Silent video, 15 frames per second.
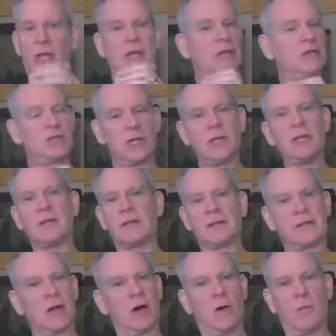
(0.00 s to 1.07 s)
continue to
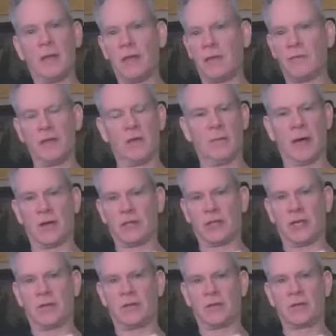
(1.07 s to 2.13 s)
tell many of you about
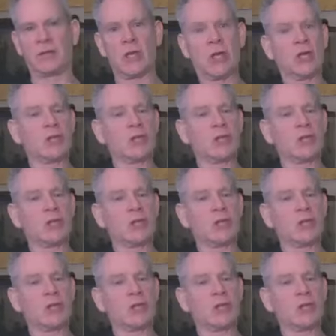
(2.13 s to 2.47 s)
Jesus,